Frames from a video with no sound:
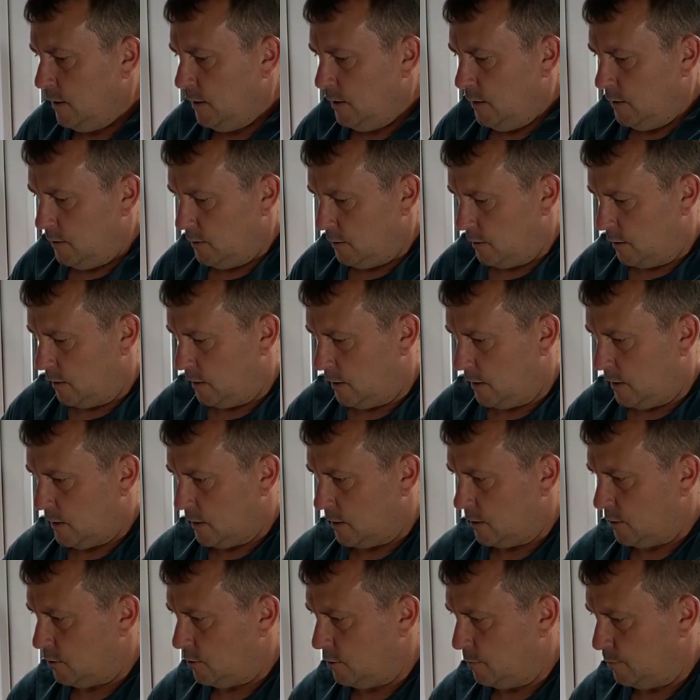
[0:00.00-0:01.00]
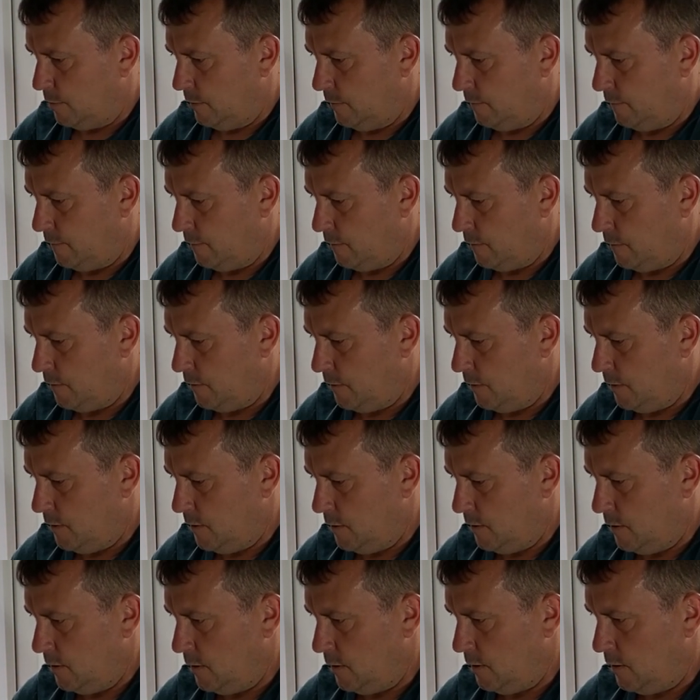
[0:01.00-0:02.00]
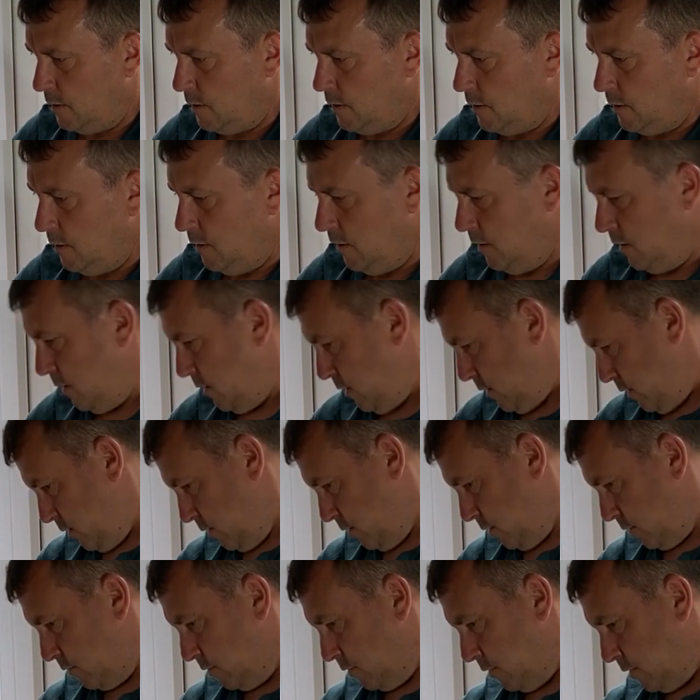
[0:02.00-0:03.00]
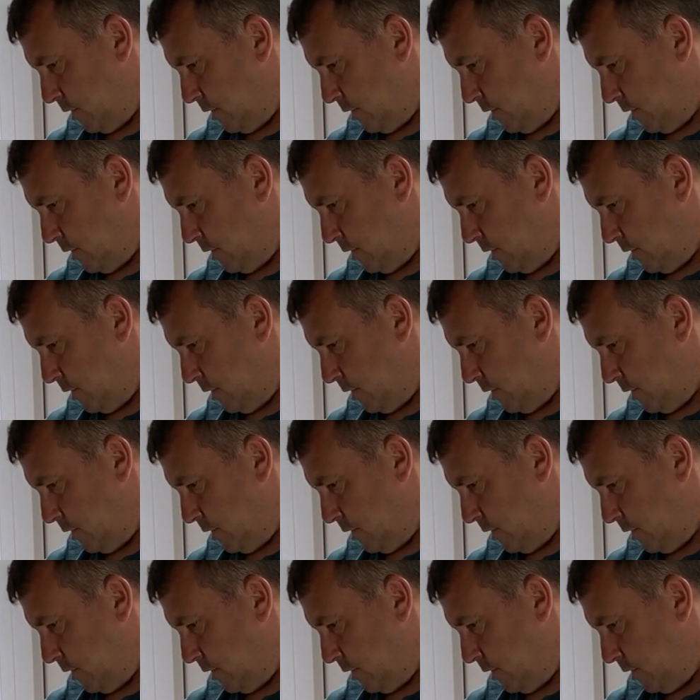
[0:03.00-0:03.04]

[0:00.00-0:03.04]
So there, that should be fine. Sorry,